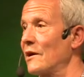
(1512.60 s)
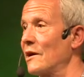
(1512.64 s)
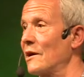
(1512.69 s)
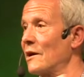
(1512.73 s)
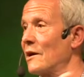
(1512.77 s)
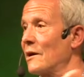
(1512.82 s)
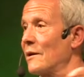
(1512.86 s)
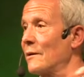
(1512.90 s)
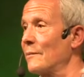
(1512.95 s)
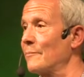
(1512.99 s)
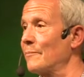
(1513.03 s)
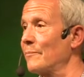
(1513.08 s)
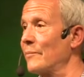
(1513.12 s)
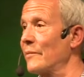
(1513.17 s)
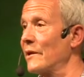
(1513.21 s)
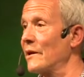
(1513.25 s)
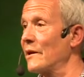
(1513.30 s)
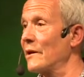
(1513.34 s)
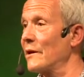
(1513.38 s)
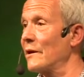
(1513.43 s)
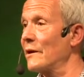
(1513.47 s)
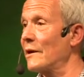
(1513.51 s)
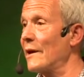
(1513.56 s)
a
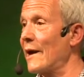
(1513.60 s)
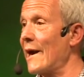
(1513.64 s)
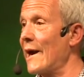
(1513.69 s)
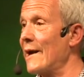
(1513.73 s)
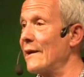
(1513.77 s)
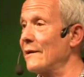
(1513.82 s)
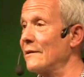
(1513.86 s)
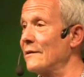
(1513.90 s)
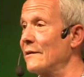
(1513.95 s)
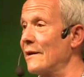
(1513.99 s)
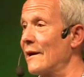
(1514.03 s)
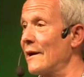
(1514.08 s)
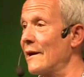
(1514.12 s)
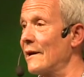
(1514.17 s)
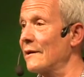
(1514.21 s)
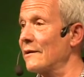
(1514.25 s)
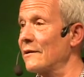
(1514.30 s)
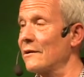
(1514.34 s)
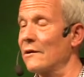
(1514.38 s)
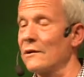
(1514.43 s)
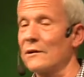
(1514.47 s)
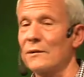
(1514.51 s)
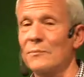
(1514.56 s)
hang tag
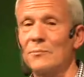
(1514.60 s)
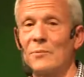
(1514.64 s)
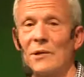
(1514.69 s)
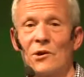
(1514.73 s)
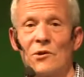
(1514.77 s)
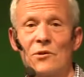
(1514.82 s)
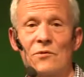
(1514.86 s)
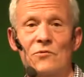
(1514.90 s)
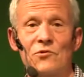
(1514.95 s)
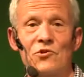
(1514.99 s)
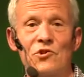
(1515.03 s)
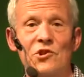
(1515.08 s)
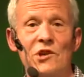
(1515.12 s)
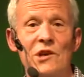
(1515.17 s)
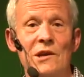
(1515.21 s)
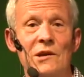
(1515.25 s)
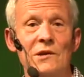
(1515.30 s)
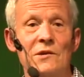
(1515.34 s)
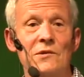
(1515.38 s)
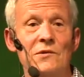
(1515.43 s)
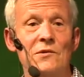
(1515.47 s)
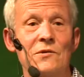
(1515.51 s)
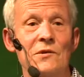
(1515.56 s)
on a pair of
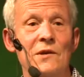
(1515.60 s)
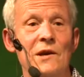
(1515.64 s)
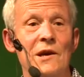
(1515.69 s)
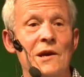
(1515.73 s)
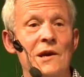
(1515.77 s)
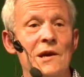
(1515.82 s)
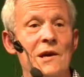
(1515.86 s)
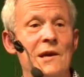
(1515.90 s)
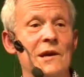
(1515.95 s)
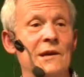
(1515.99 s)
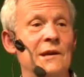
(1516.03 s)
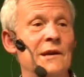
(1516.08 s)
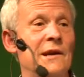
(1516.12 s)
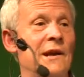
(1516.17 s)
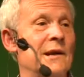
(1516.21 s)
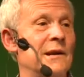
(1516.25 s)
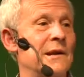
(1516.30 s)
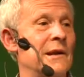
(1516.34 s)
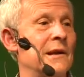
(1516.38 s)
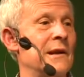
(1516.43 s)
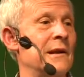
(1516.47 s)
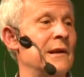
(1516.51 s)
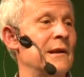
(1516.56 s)
jeans and
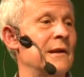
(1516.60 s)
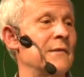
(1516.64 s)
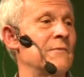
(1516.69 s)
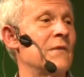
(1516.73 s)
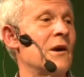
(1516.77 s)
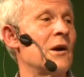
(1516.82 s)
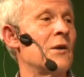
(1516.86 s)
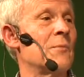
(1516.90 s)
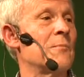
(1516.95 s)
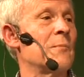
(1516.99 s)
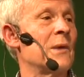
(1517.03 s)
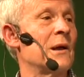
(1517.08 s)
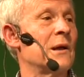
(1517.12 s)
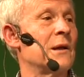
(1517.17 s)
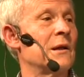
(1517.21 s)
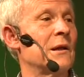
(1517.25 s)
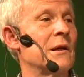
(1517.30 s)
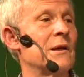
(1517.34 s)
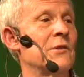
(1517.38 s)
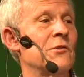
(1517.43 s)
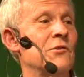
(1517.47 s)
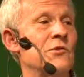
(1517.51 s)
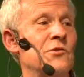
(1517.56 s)
get an environmental
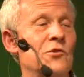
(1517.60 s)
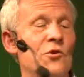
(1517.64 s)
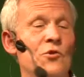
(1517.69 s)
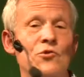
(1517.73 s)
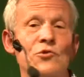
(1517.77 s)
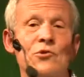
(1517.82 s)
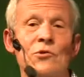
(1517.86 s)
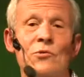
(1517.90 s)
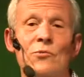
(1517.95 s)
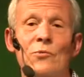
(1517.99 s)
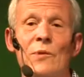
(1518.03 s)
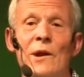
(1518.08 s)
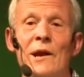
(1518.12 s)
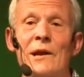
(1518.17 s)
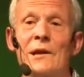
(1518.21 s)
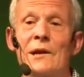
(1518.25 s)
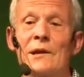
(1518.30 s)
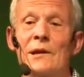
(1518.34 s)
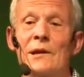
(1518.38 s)
and social rating